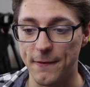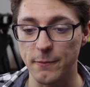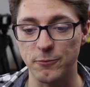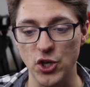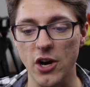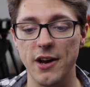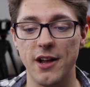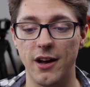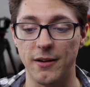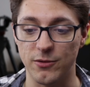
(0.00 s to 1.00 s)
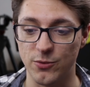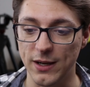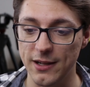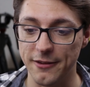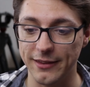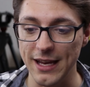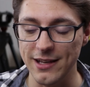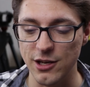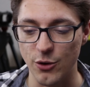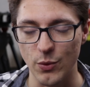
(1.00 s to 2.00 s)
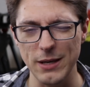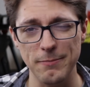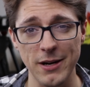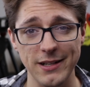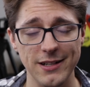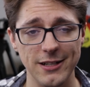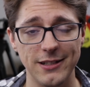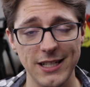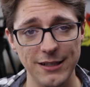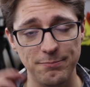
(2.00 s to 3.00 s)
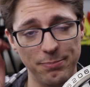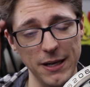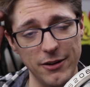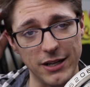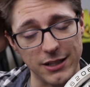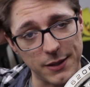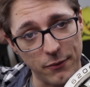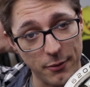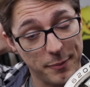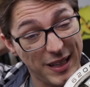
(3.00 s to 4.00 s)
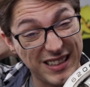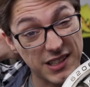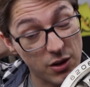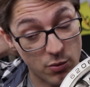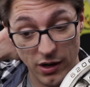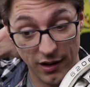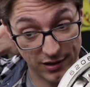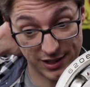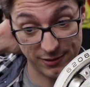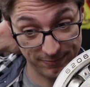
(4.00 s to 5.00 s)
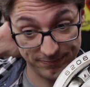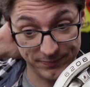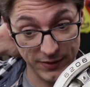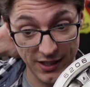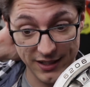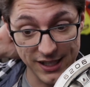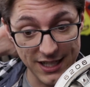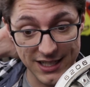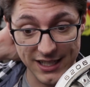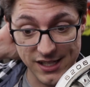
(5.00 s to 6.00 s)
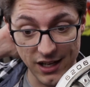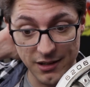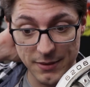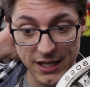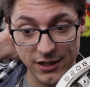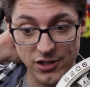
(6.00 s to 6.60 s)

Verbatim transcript: from China. Well, thank you. We might not need bearings for Pixel Worlds. Kindly tell me the